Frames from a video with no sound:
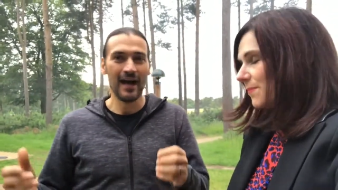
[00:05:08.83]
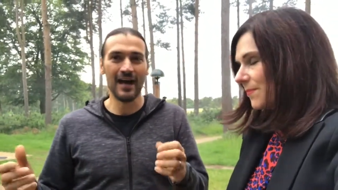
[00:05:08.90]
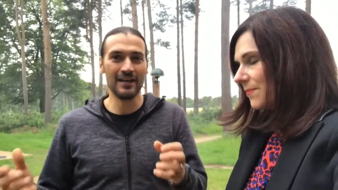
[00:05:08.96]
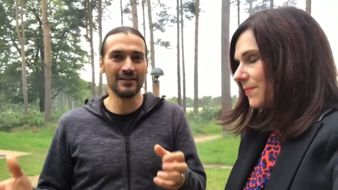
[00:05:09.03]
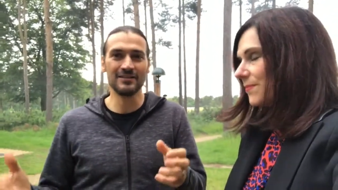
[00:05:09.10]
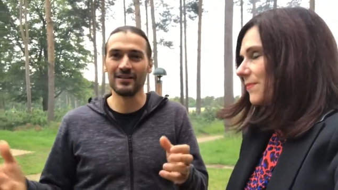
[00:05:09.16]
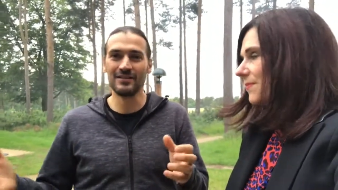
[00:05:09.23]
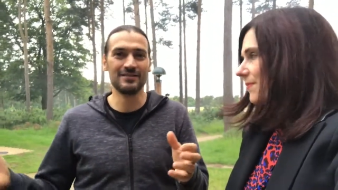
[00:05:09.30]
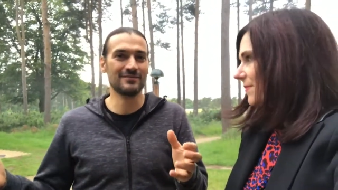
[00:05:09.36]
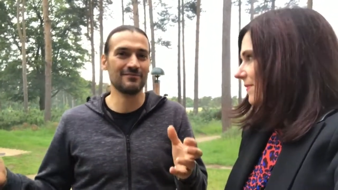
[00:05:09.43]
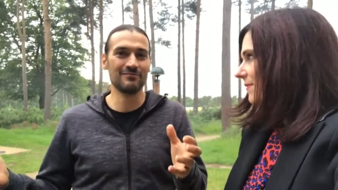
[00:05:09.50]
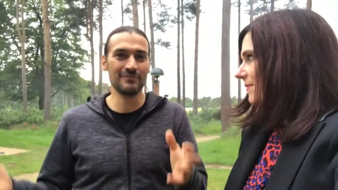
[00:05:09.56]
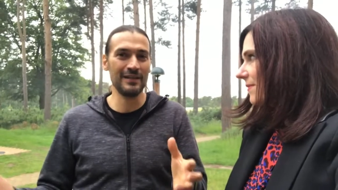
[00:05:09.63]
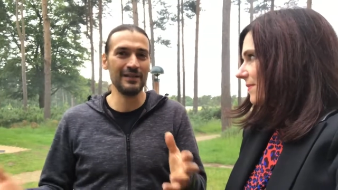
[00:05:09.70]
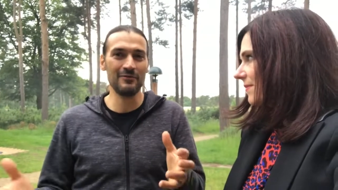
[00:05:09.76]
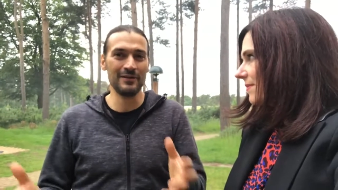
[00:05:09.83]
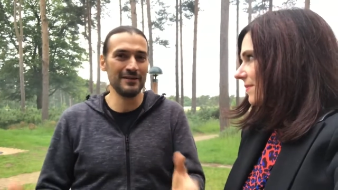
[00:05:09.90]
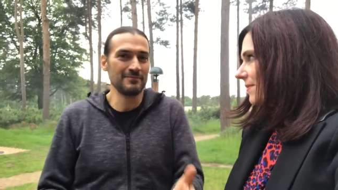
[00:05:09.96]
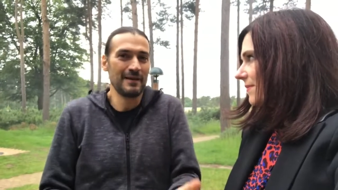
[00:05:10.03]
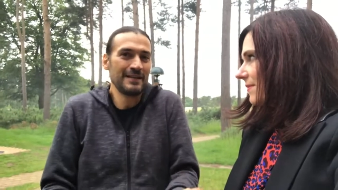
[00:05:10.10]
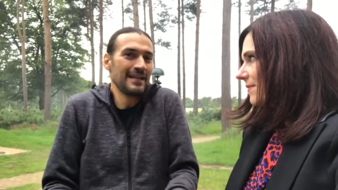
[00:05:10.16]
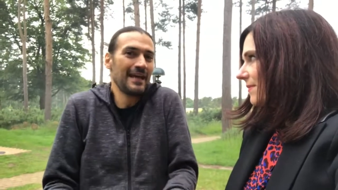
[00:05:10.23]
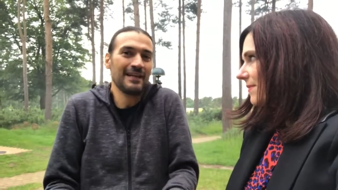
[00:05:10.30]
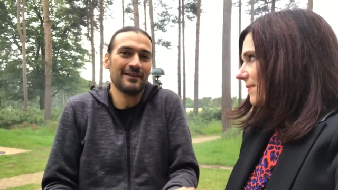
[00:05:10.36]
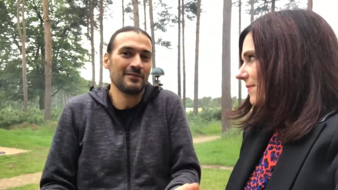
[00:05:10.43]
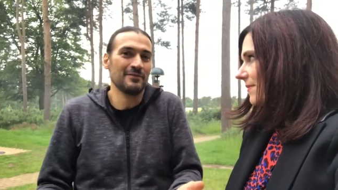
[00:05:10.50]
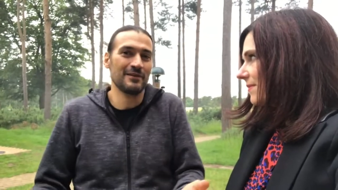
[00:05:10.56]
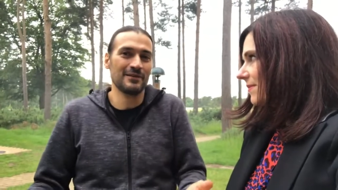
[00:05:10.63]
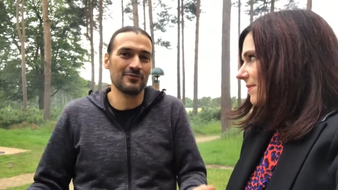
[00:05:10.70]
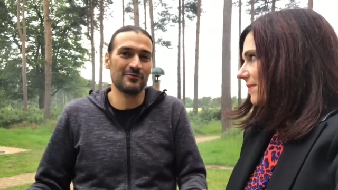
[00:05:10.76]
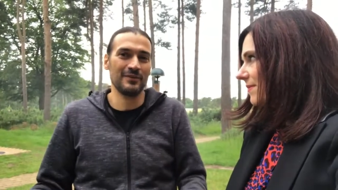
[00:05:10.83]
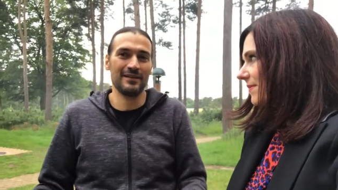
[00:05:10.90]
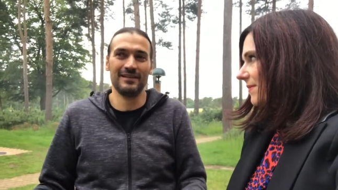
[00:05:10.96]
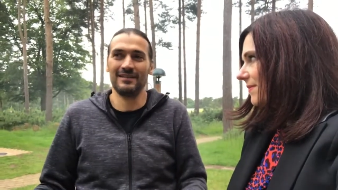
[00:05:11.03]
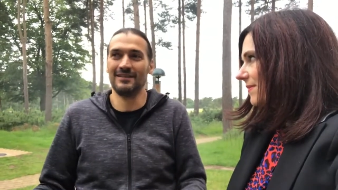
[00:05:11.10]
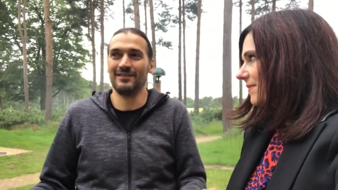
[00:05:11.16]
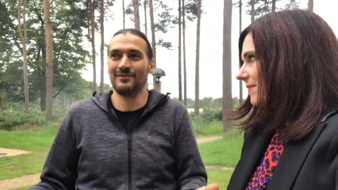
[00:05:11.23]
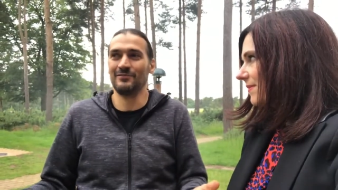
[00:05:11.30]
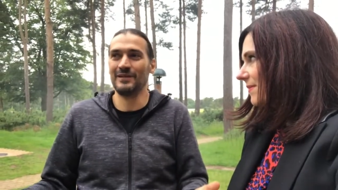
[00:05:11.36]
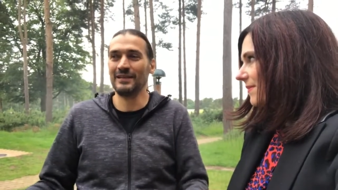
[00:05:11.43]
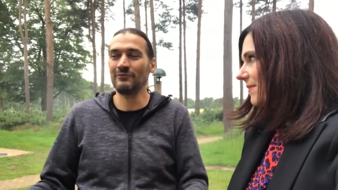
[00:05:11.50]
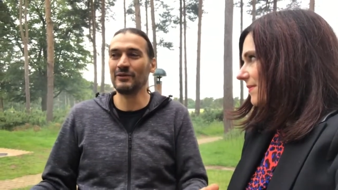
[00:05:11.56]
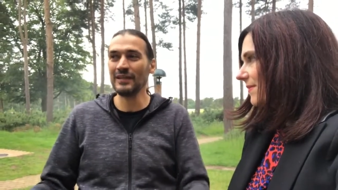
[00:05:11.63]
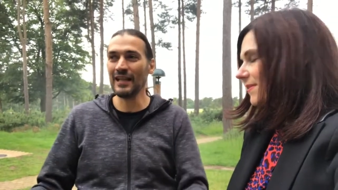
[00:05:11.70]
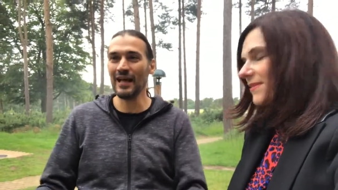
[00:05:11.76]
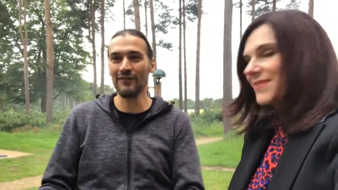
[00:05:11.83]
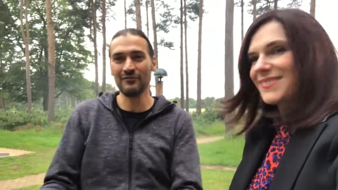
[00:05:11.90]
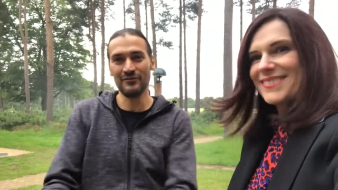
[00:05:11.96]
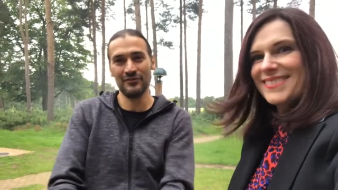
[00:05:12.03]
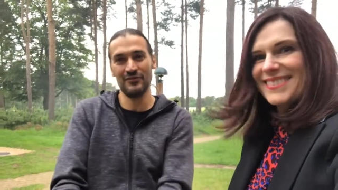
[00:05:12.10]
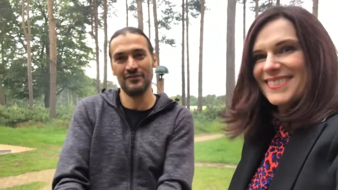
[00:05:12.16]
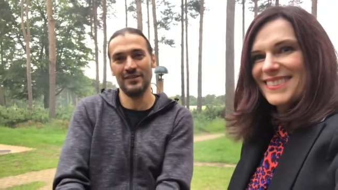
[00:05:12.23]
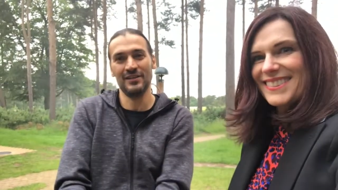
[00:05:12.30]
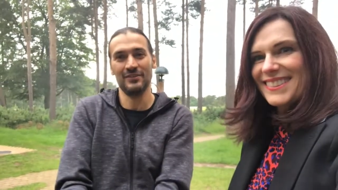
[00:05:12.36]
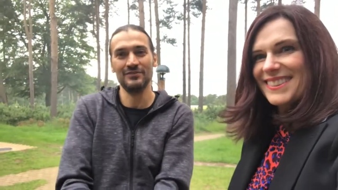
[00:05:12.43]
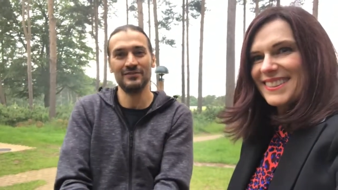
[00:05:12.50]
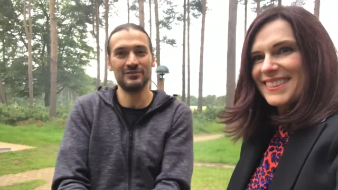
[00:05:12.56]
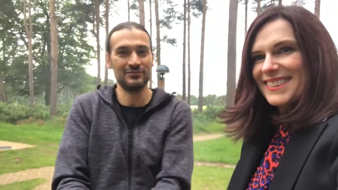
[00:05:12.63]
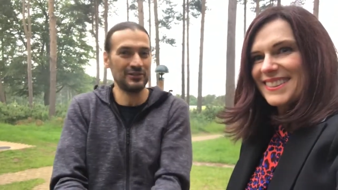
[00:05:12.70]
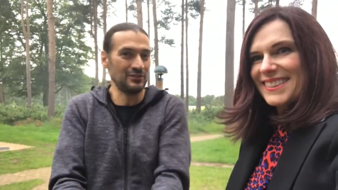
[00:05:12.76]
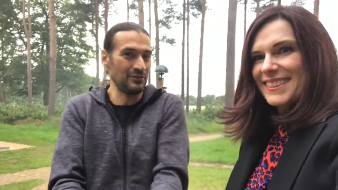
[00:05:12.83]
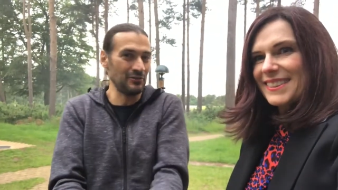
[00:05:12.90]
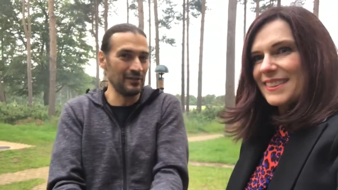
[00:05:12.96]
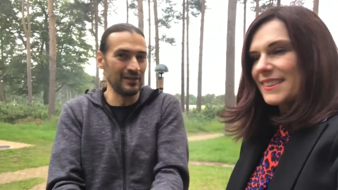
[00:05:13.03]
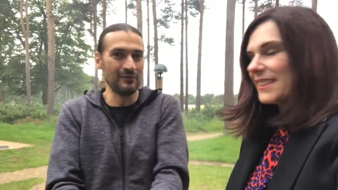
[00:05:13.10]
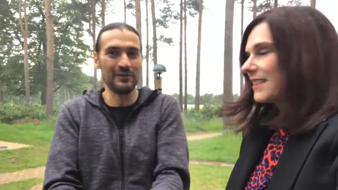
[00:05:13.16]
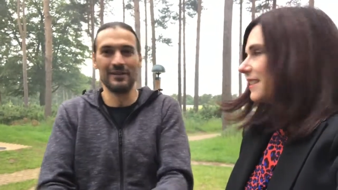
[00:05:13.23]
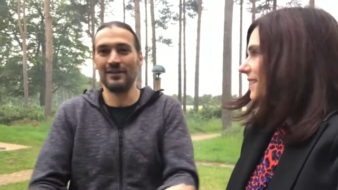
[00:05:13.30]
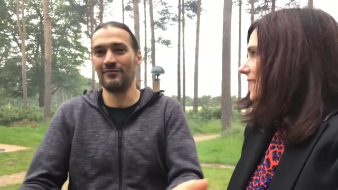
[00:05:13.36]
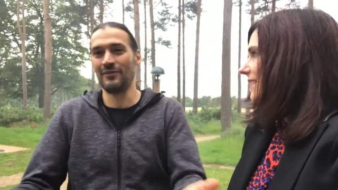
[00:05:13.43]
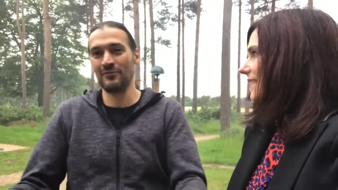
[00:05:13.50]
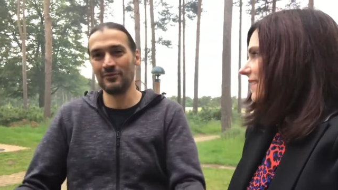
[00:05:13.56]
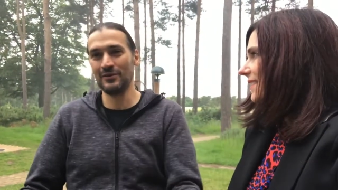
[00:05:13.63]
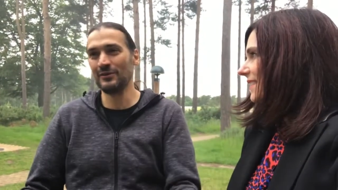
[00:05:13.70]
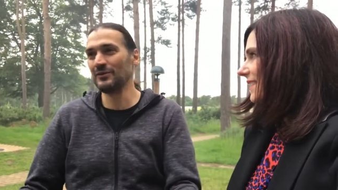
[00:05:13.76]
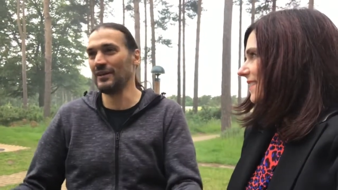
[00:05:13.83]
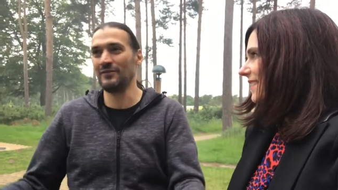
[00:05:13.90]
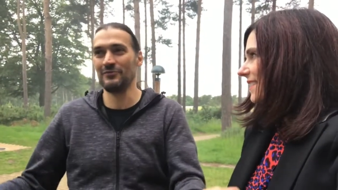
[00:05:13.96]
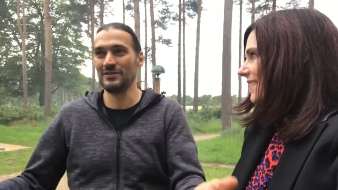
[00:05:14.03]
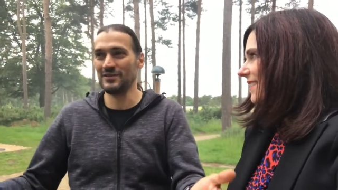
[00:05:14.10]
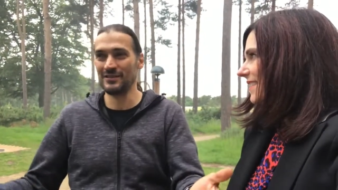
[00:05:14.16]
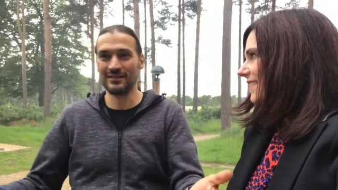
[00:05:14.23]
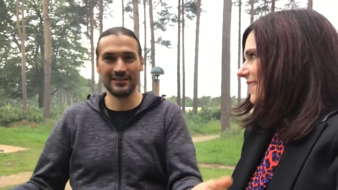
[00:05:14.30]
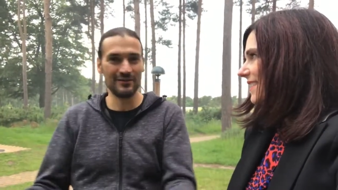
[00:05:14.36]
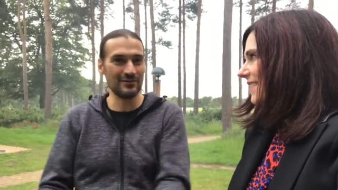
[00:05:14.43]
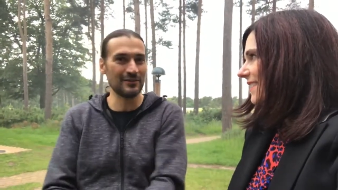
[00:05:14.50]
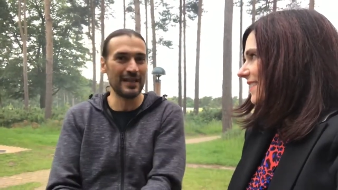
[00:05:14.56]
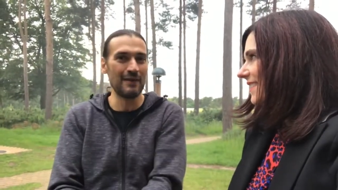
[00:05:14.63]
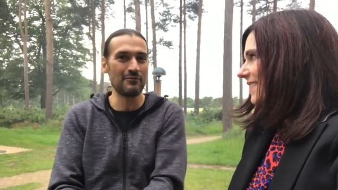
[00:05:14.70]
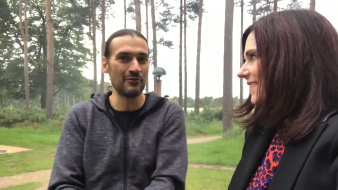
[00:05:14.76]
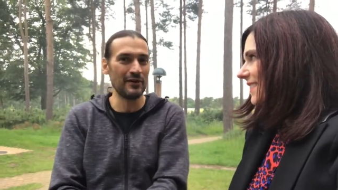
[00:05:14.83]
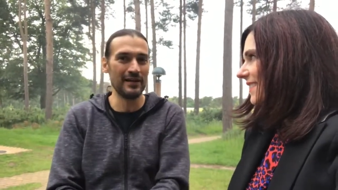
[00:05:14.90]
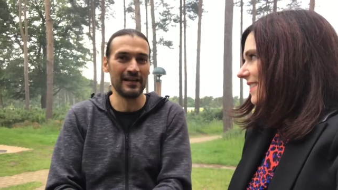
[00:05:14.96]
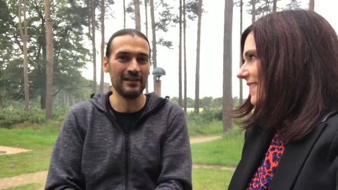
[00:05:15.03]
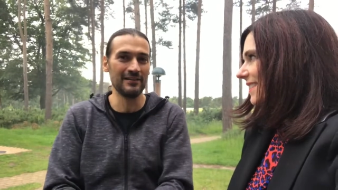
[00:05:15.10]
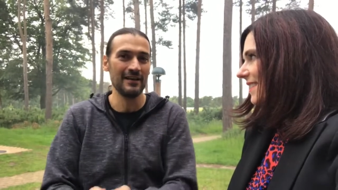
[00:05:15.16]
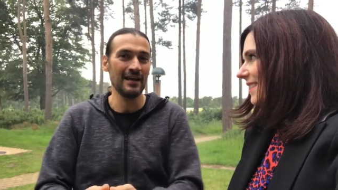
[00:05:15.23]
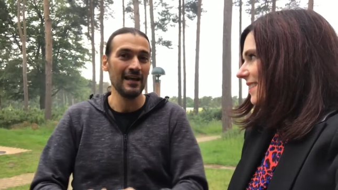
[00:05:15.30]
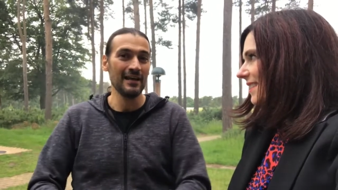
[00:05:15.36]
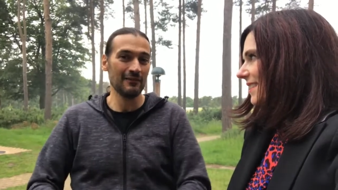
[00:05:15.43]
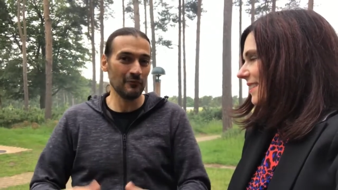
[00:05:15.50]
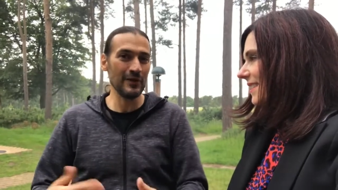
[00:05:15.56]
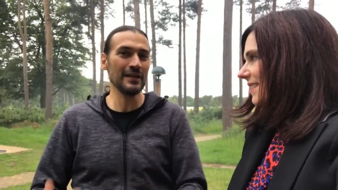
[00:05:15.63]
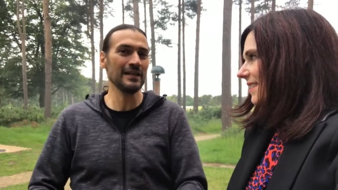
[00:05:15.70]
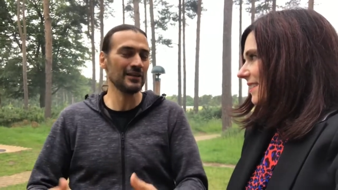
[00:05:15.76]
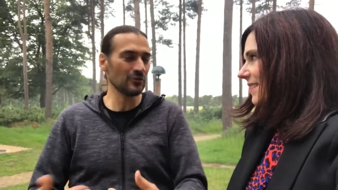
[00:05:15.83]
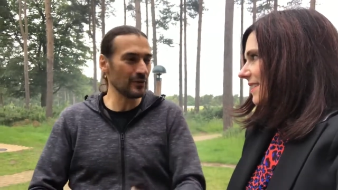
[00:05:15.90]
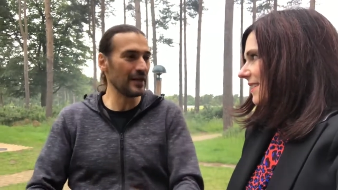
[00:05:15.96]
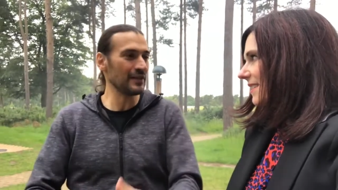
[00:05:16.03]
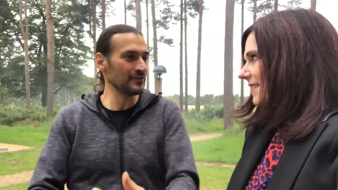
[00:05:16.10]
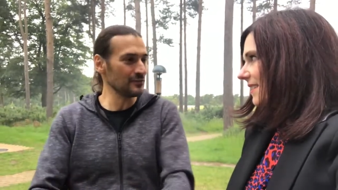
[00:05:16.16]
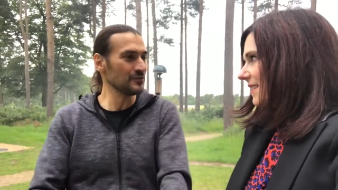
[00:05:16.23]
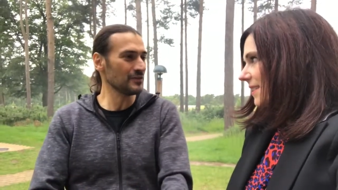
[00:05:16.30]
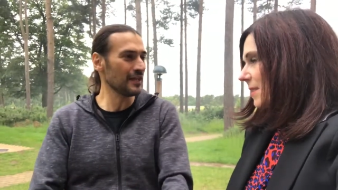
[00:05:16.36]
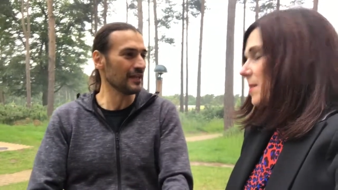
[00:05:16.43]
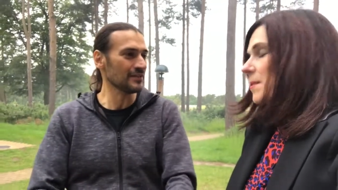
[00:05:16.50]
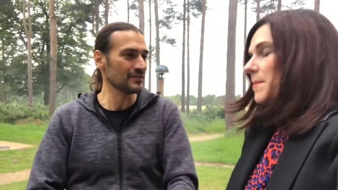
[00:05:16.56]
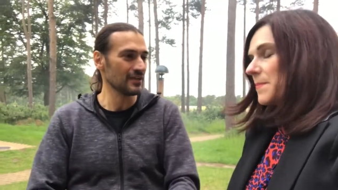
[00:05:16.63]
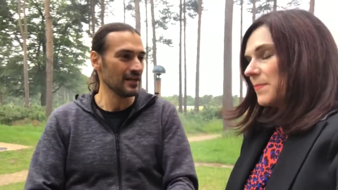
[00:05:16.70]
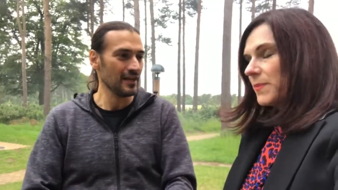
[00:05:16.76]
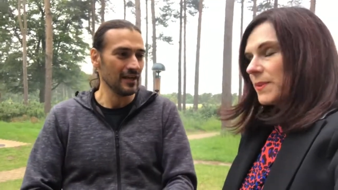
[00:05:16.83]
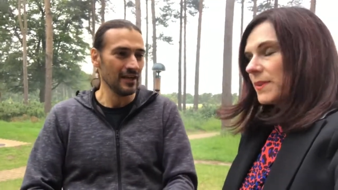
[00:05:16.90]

Speaker 1: And it's just really, really spectacular because we, you know, we, we love, you know, security, we love our world, and we're just really collaborating and really creating new things.